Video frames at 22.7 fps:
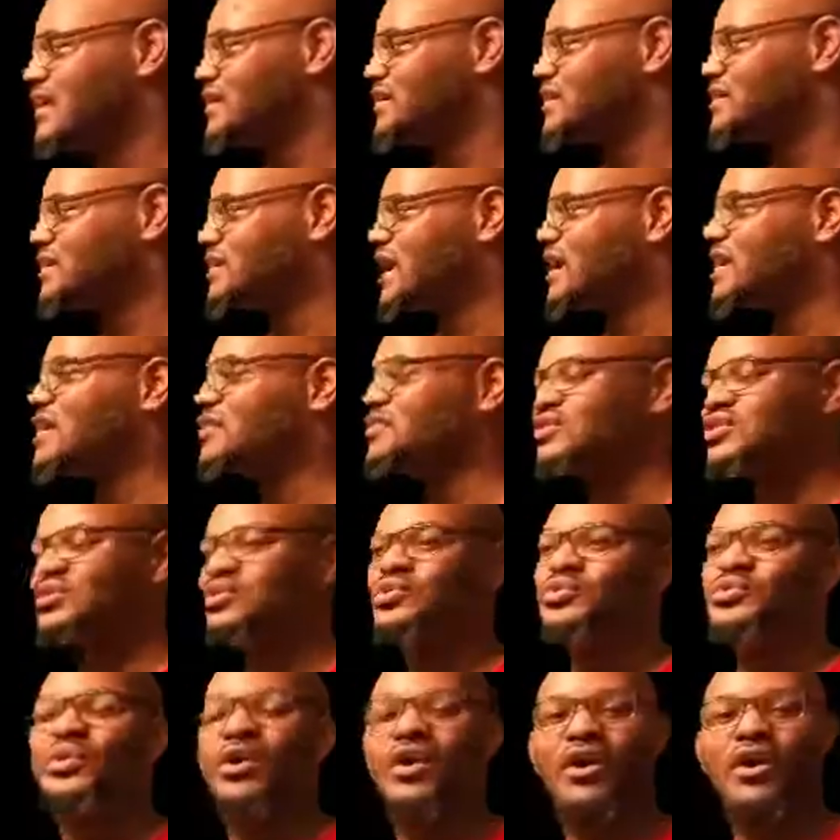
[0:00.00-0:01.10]
Shout out
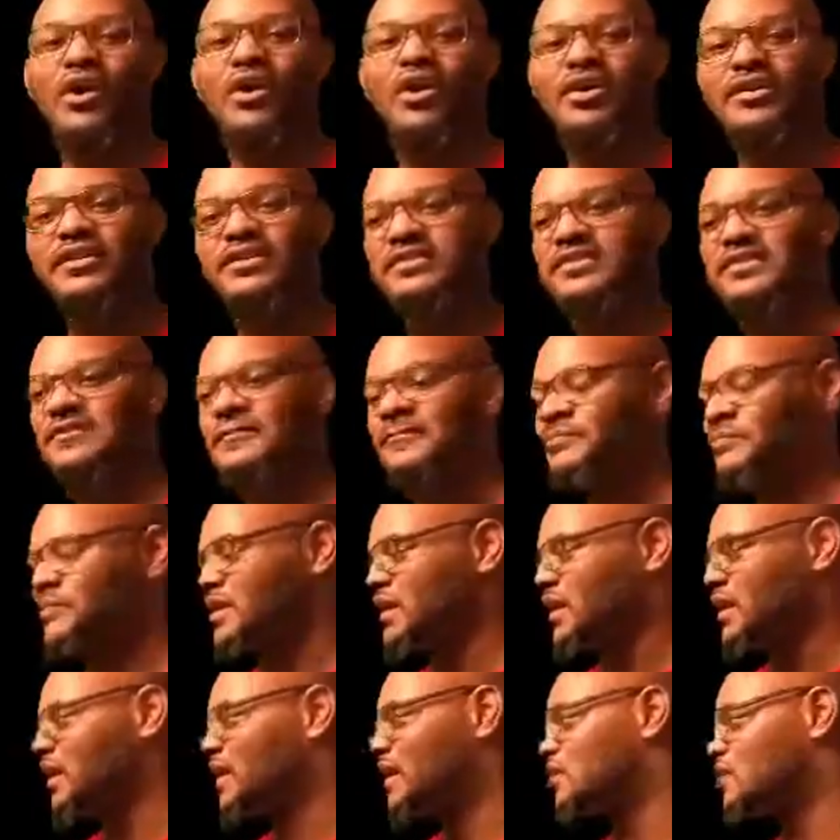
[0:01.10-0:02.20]
to our artists
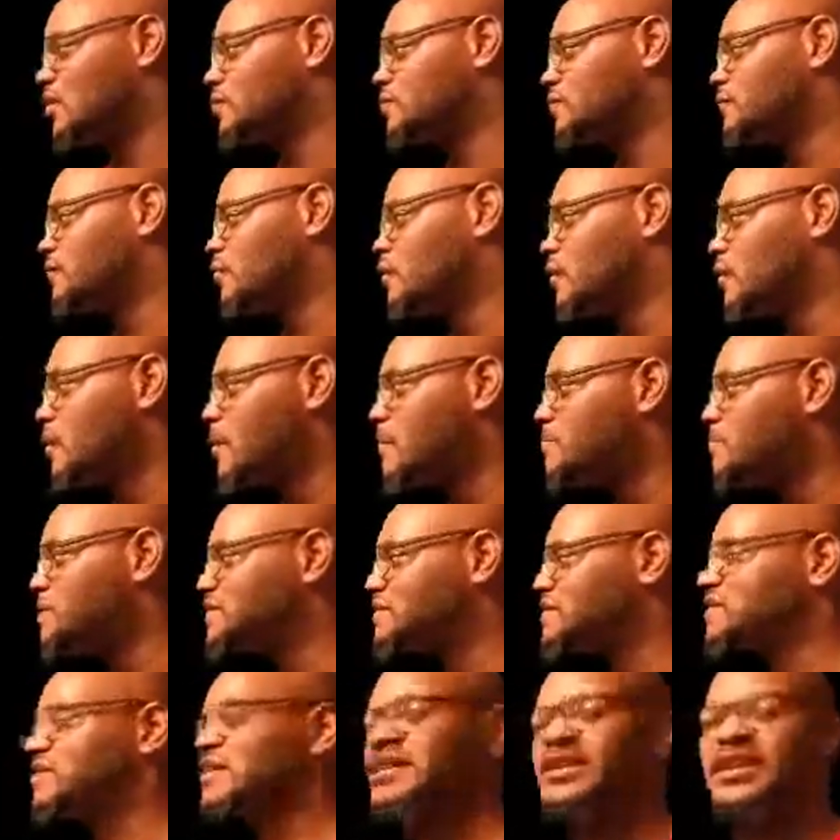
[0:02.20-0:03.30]
and all of our
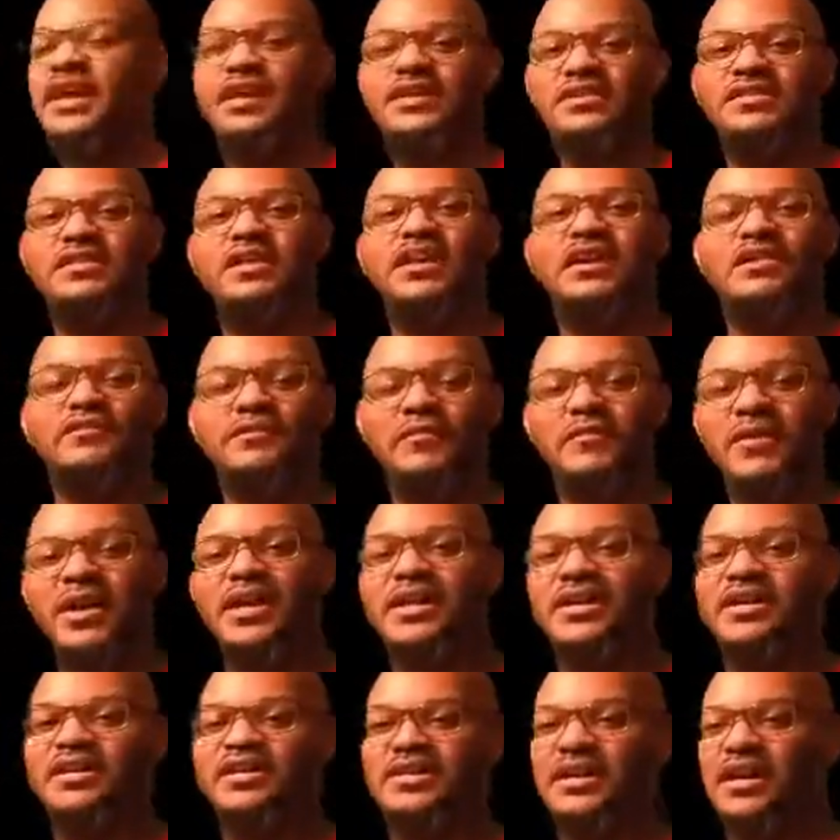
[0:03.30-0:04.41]
business connects for
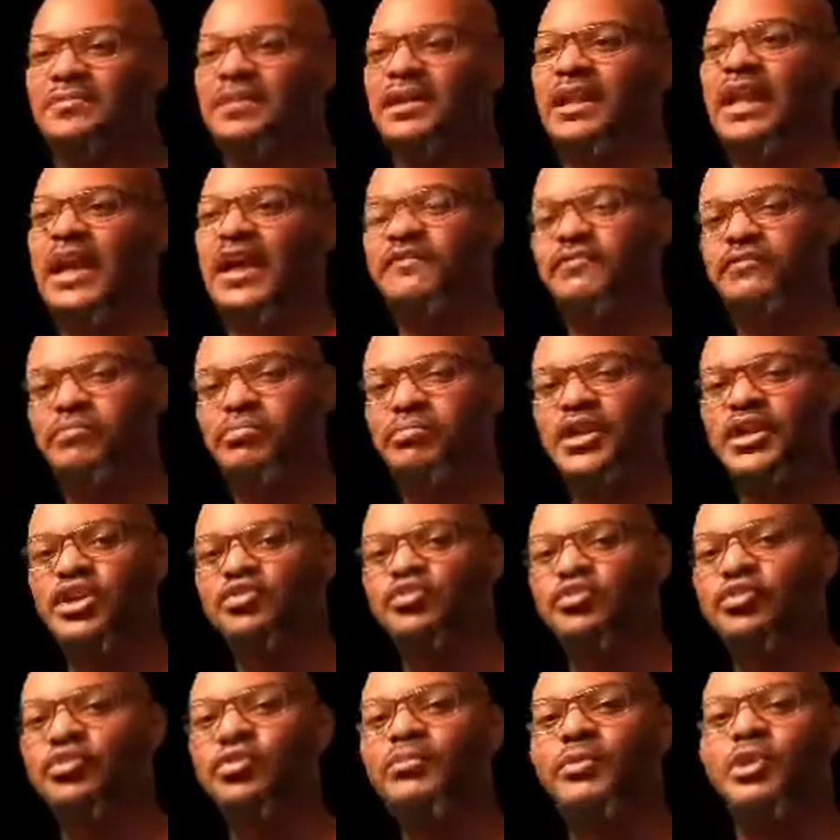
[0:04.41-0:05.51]
making this come to life. Brady
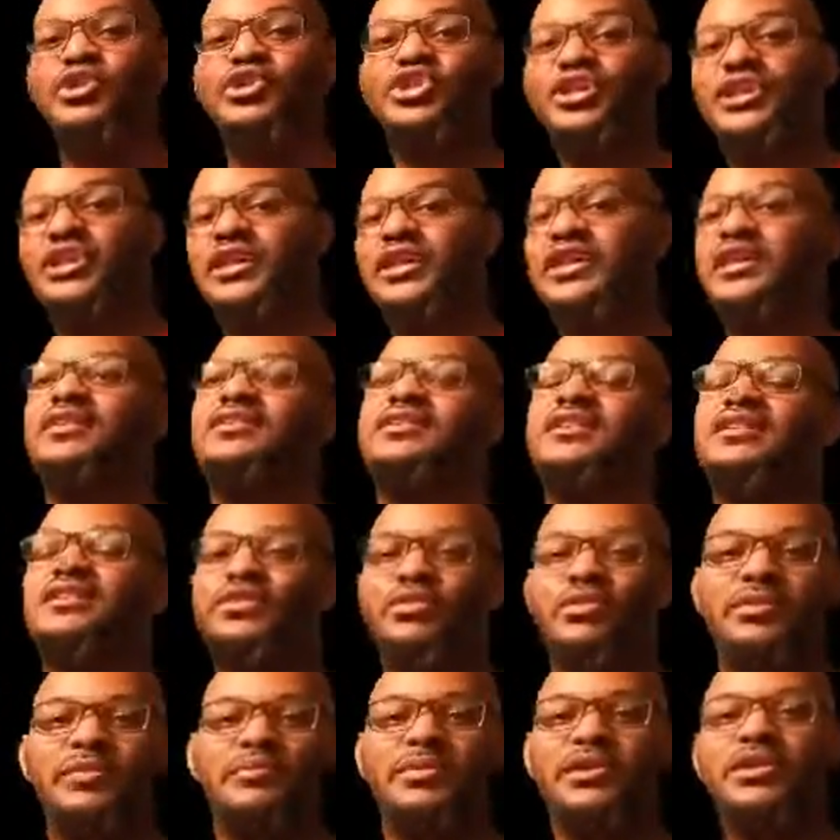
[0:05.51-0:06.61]
Krueger merch, get it. It's
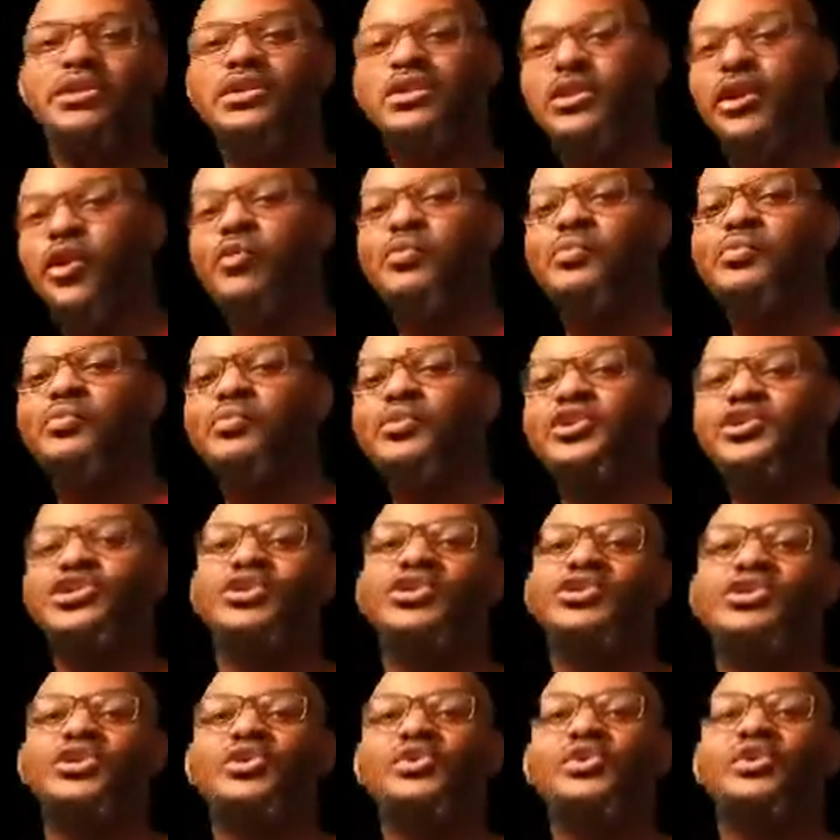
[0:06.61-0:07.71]
going to be dope with your
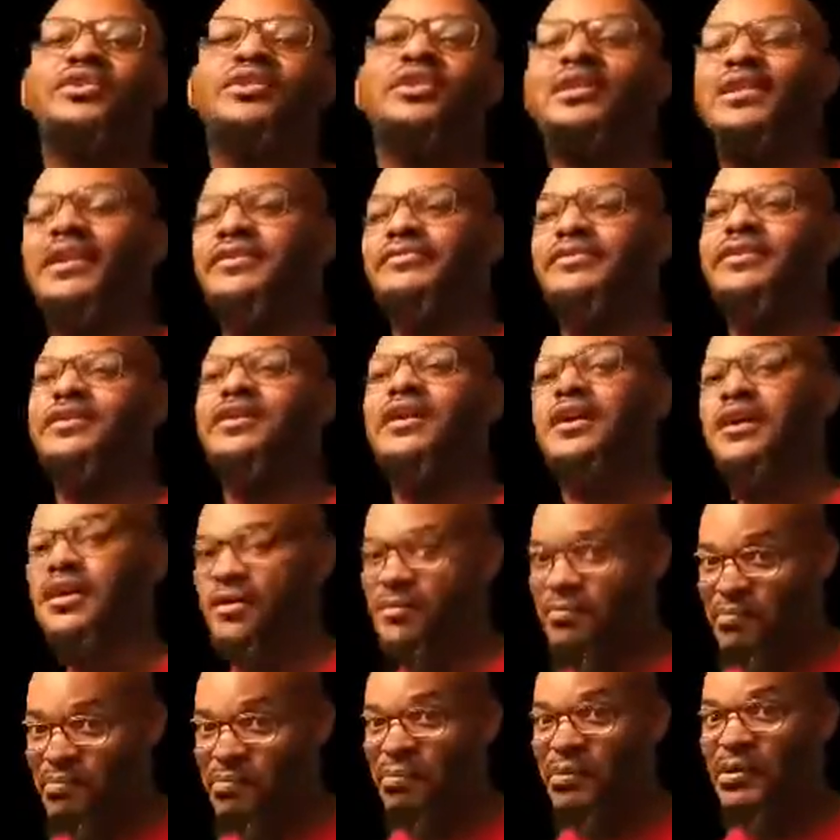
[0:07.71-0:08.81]
Jordan 11
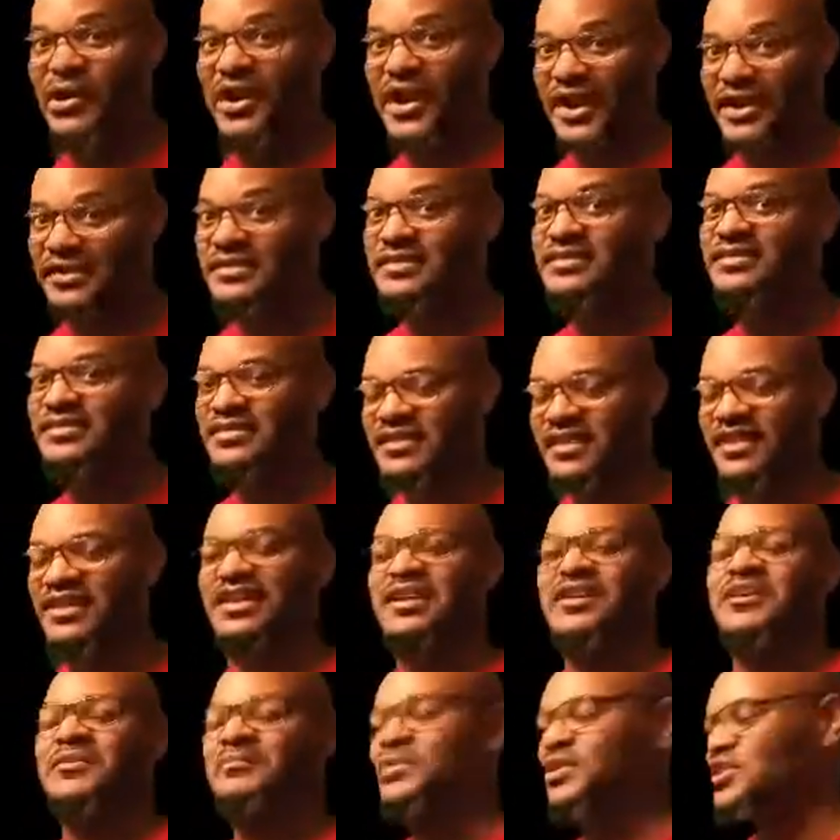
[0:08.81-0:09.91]
breads,
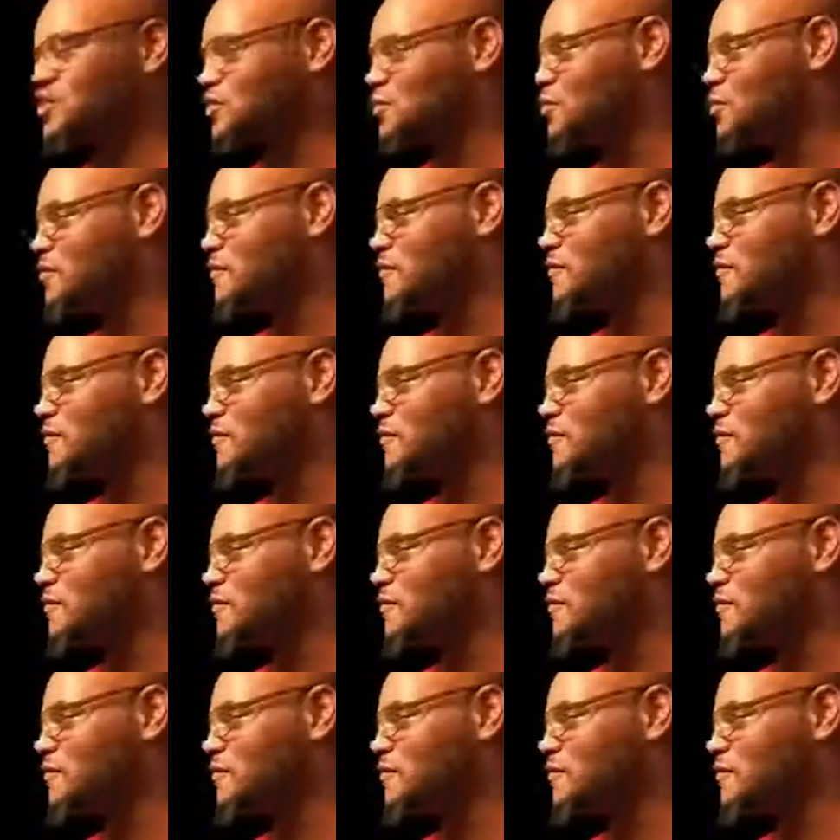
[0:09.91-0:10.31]
but it's going to be